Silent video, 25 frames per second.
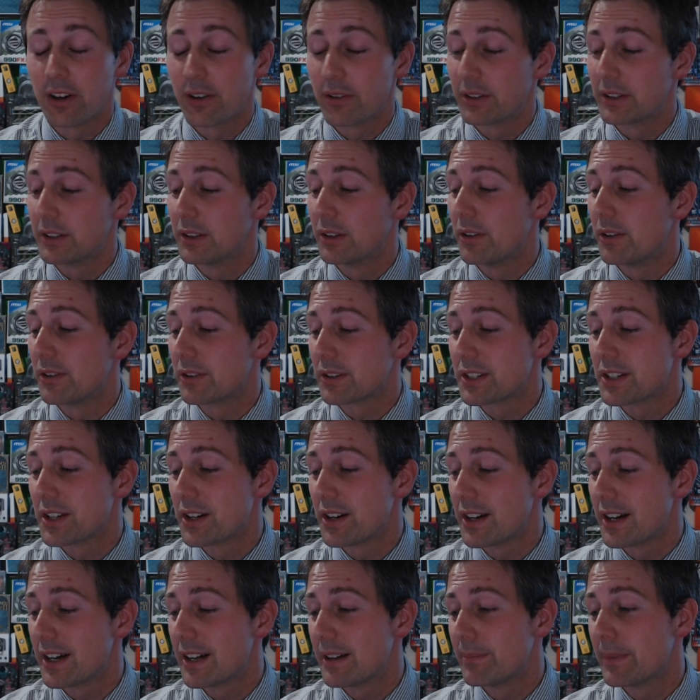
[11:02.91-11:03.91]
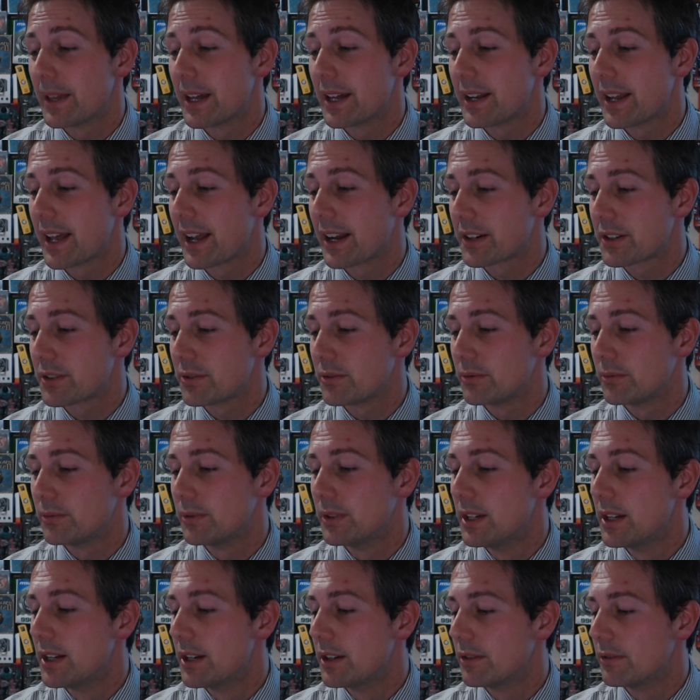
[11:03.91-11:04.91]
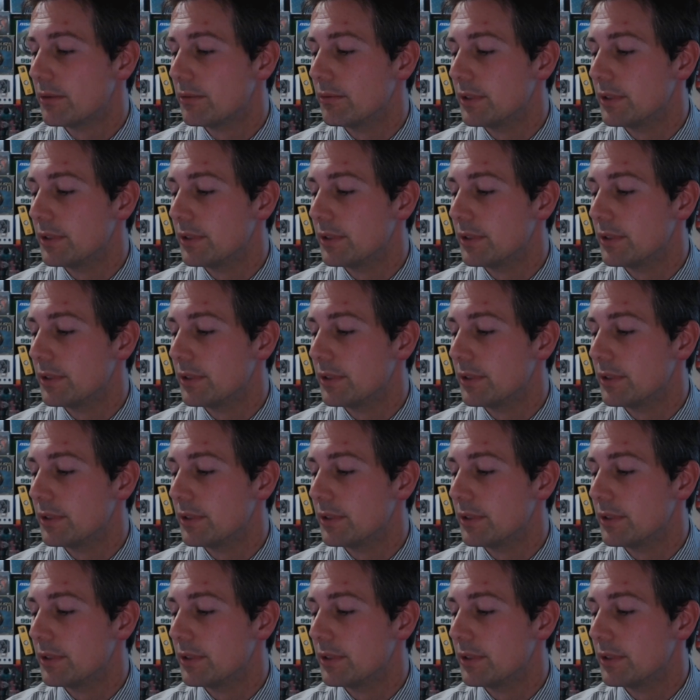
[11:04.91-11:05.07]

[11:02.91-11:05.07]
a very long time, that actual